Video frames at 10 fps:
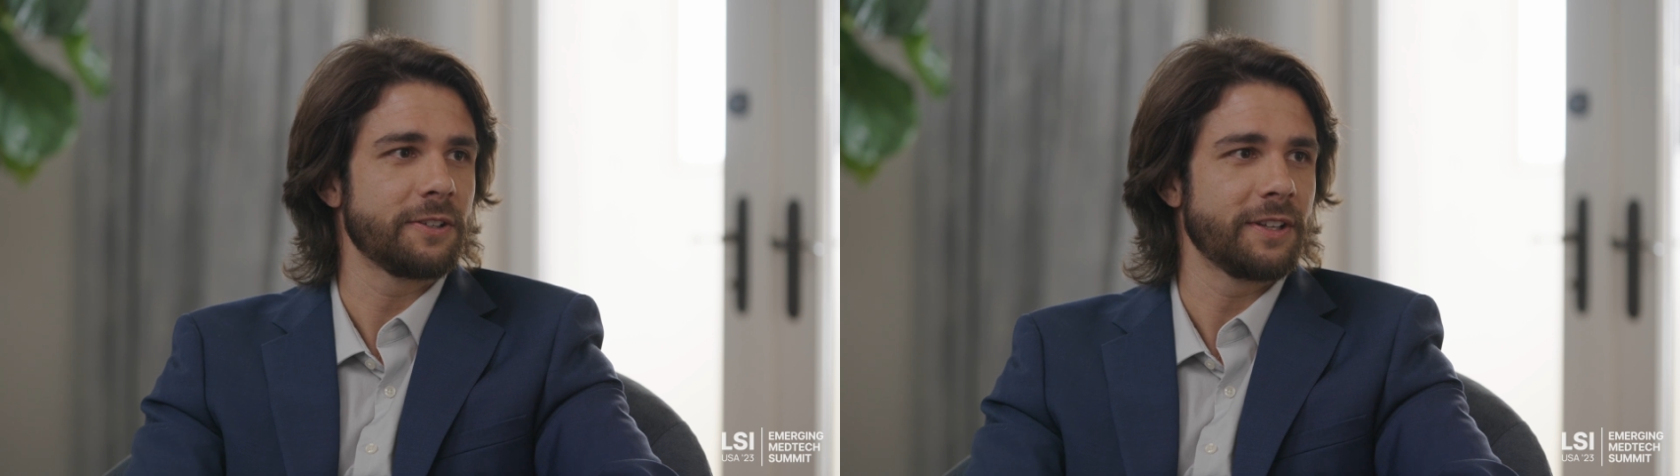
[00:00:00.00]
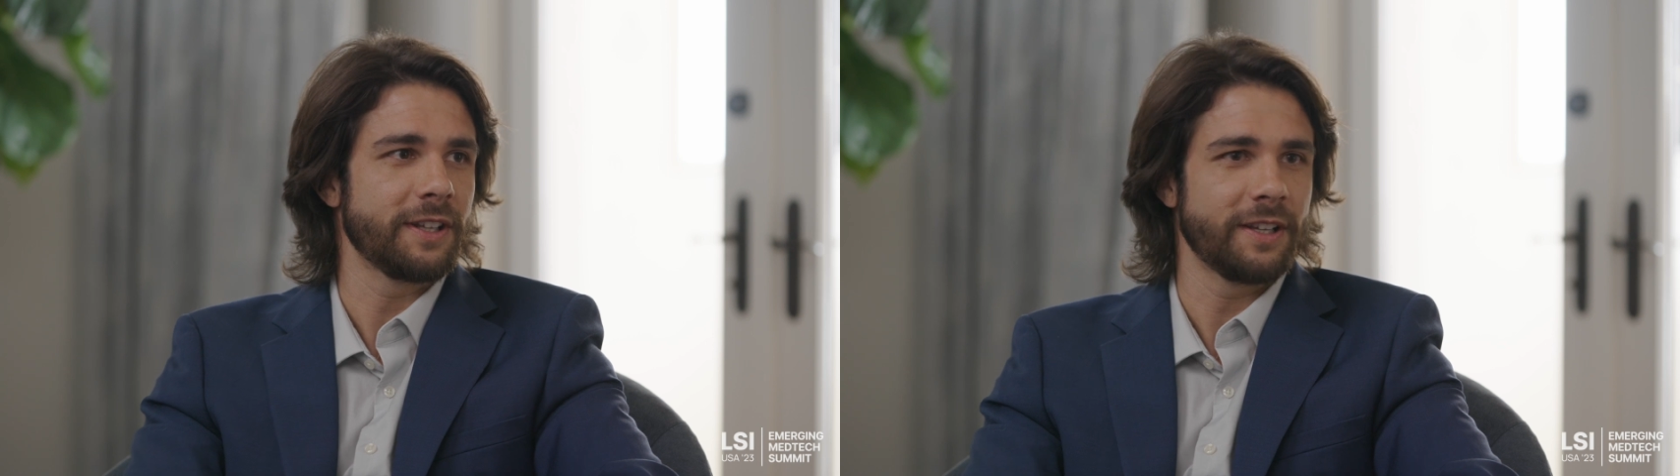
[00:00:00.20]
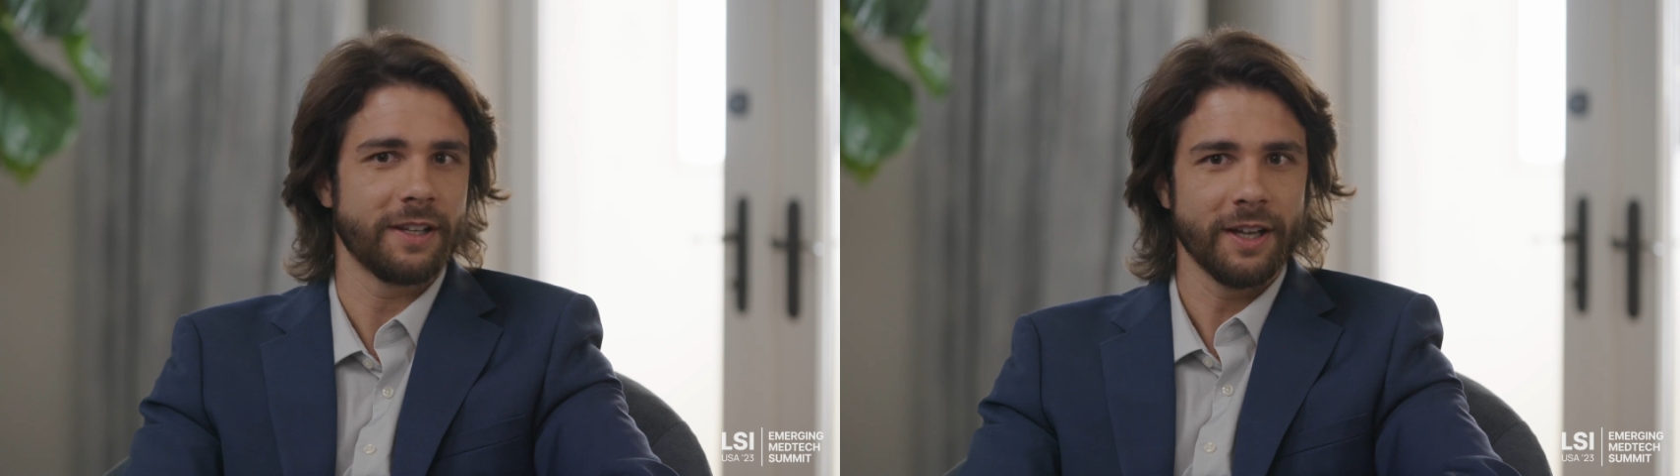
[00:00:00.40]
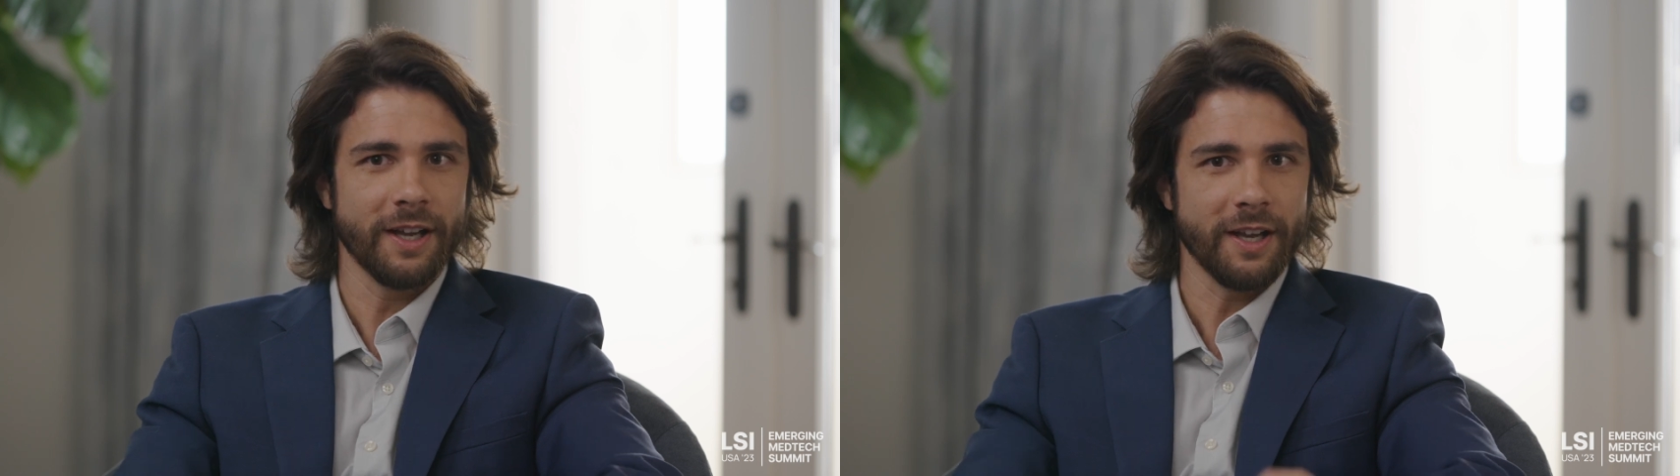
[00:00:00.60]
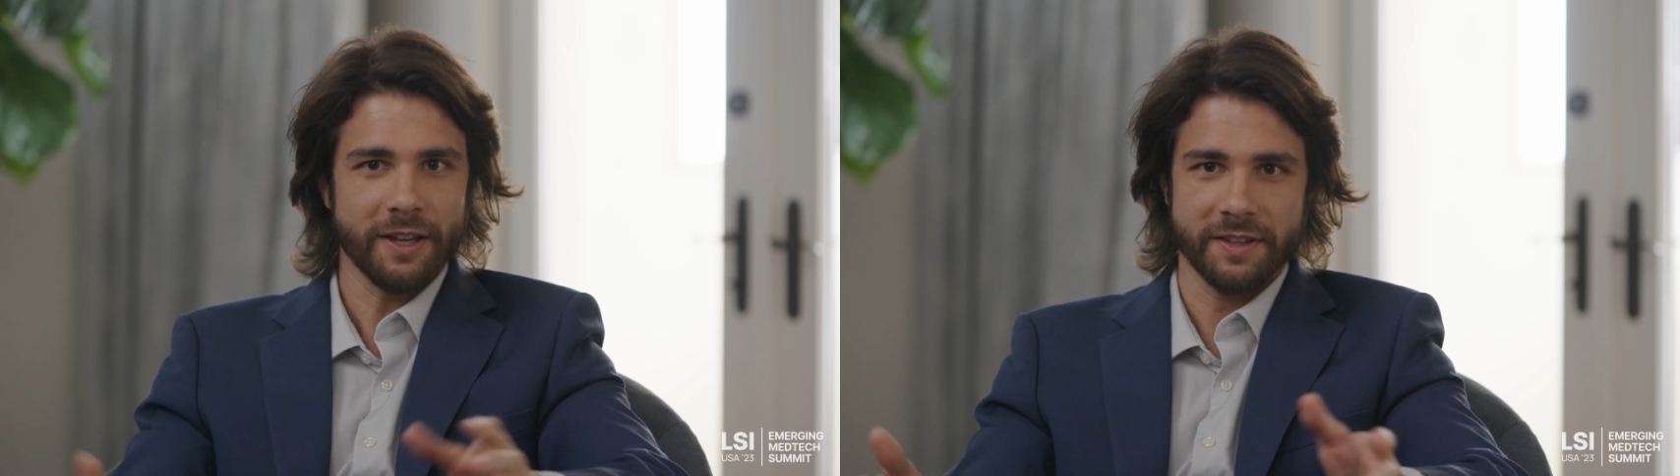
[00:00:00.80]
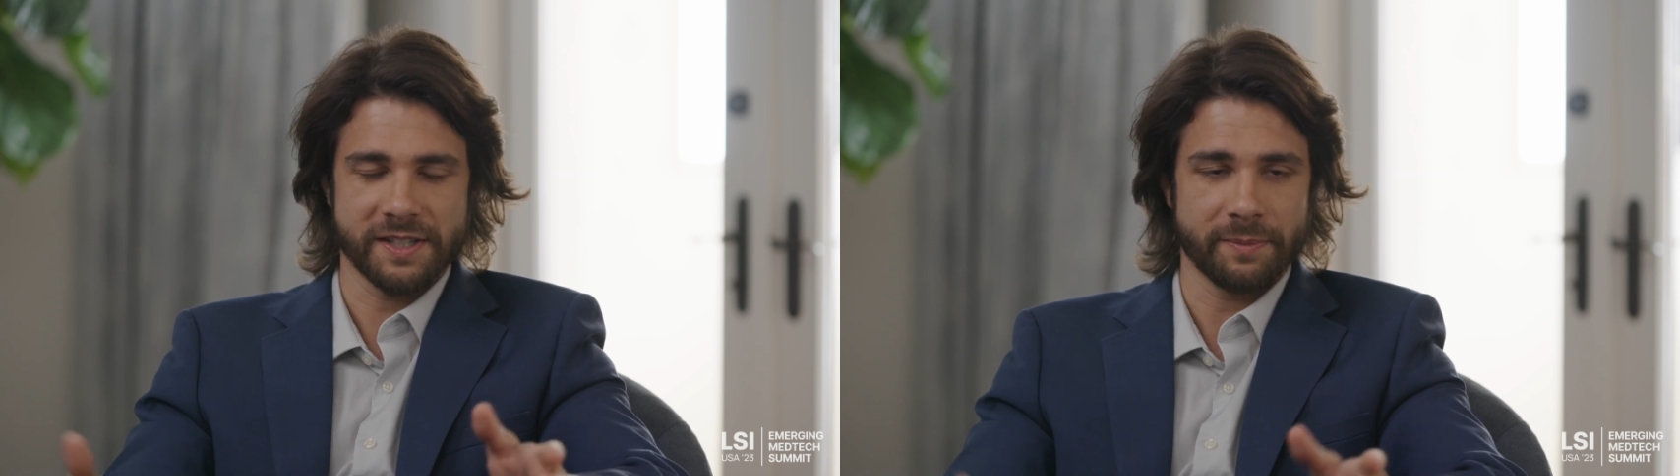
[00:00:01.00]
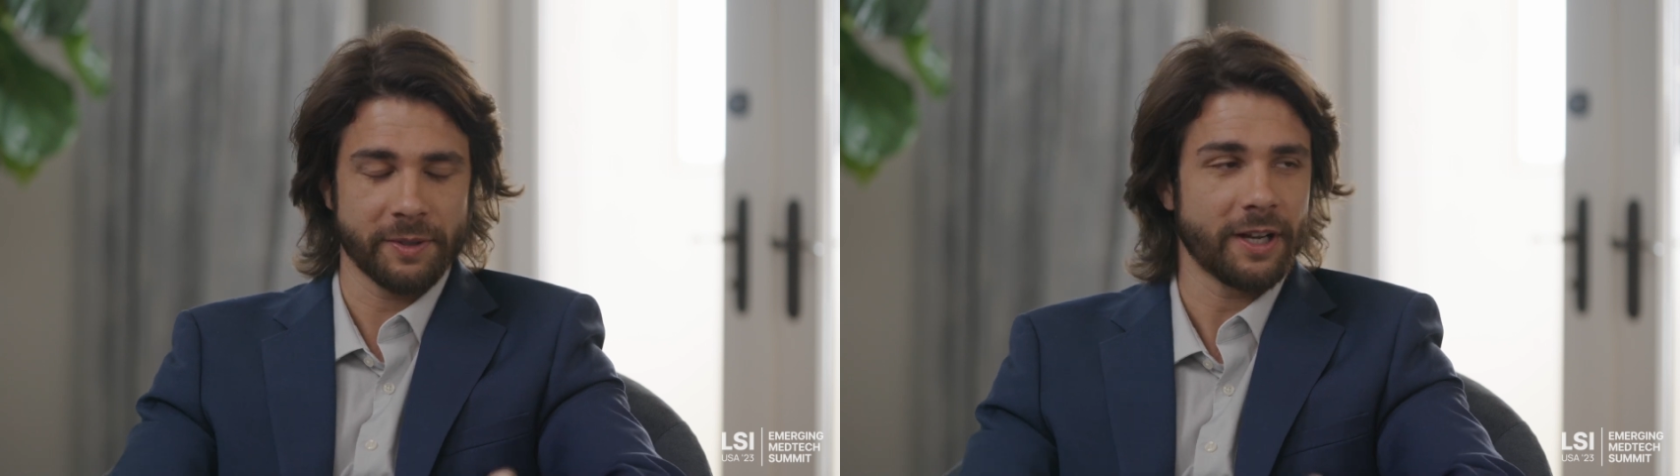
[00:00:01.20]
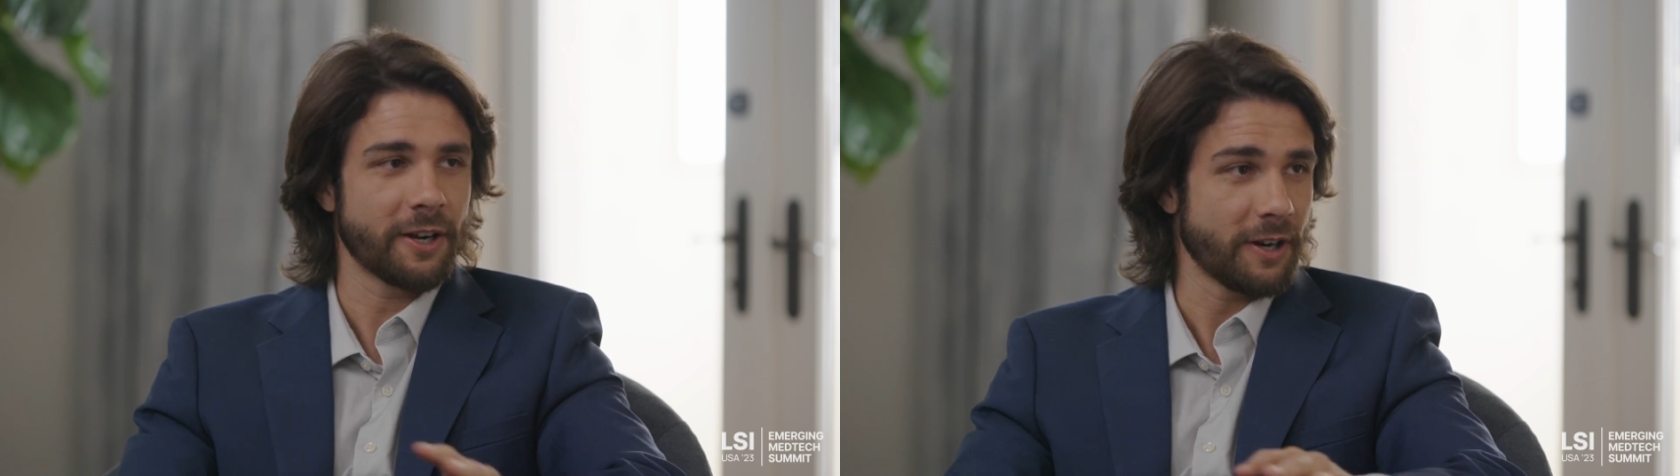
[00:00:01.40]
the
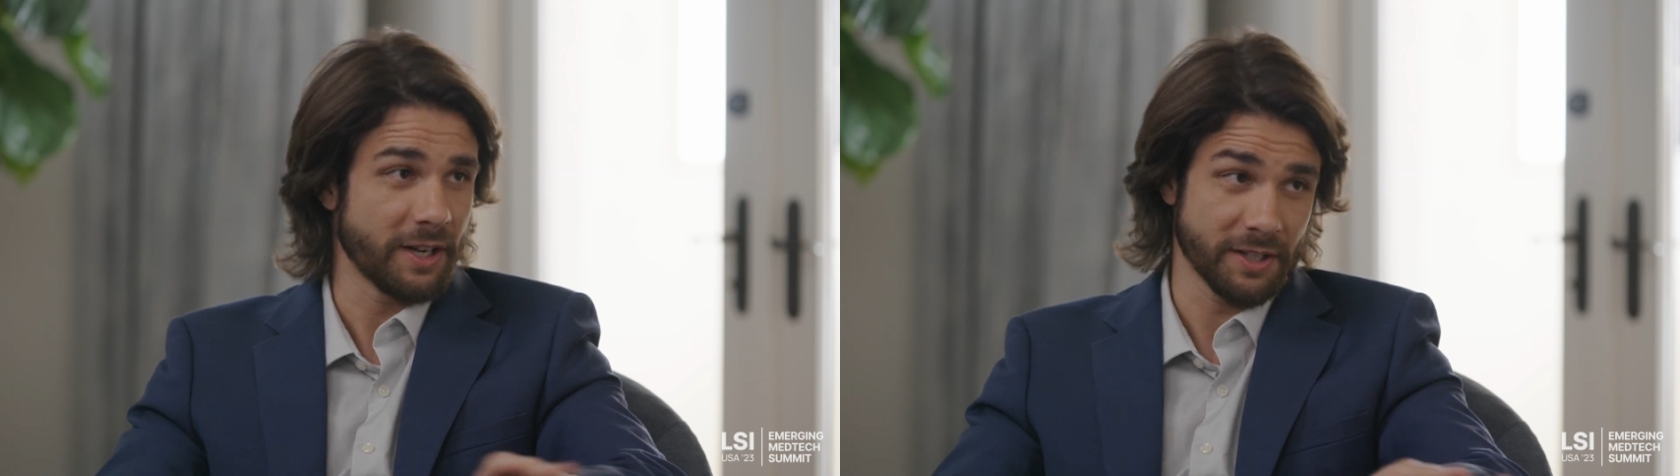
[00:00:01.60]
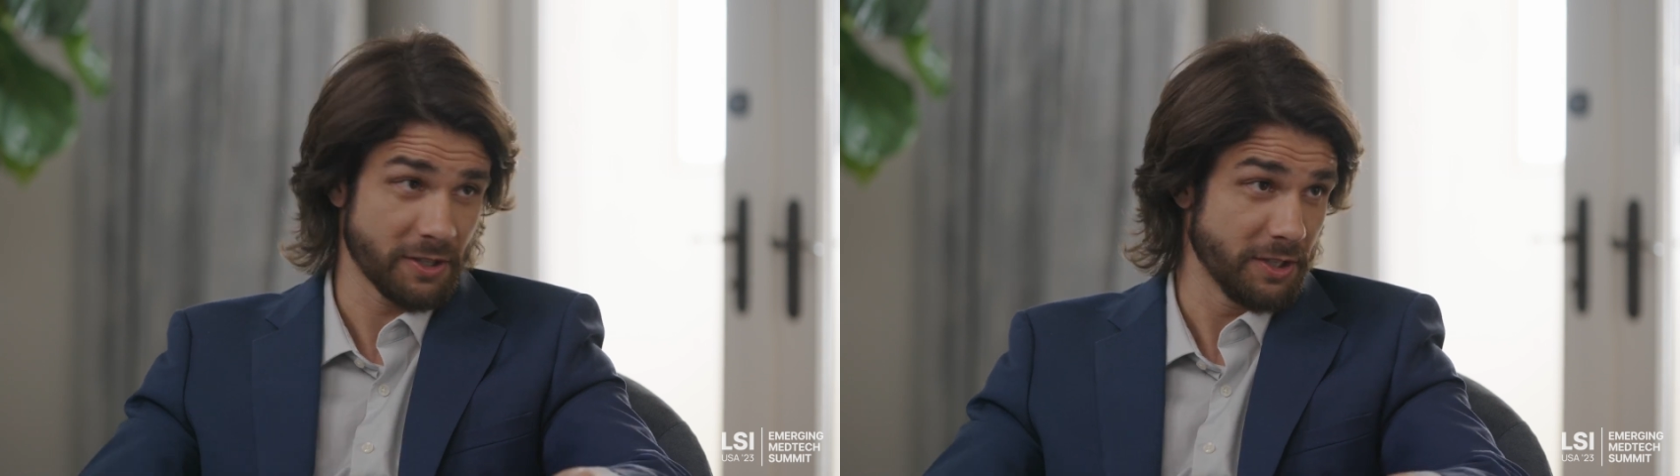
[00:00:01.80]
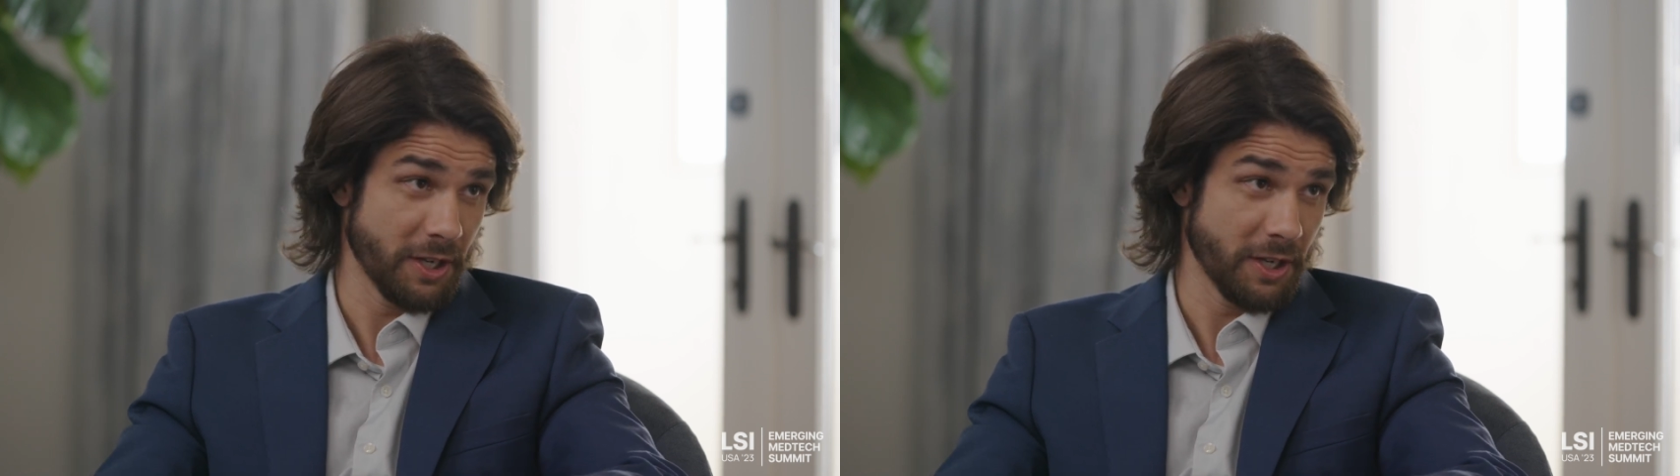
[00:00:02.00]
simulator, and it's good to